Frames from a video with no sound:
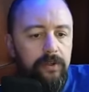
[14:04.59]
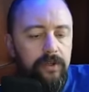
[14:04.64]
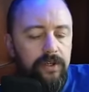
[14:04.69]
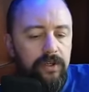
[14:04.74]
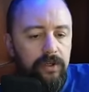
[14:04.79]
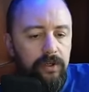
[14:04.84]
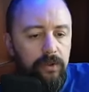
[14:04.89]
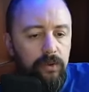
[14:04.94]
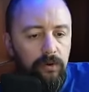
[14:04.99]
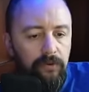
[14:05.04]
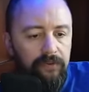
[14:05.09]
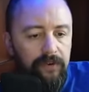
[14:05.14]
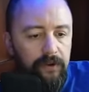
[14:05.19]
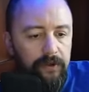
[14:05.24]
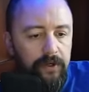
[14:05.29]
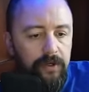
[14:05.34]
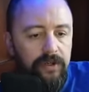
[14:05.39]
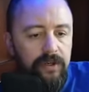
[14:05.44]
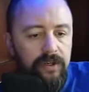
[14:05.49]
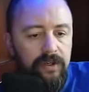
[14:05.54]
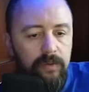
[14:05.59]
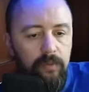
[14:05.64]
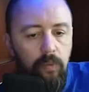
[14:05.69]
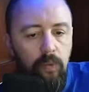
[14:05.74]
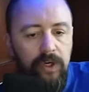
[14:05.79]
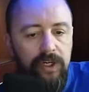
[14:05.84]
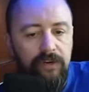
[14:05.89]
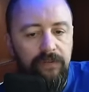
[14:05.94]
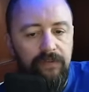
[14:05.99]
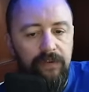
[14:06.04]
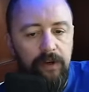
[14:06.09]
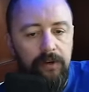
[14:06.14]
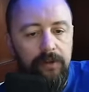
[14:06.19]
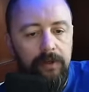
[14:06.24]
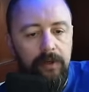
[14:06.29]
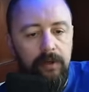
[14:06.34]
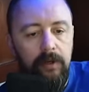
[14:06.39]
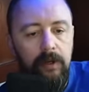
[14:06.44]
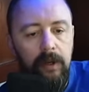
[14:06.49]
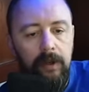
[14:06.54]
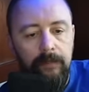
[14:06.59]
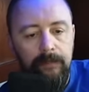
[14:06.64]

this is dual filter system, which filter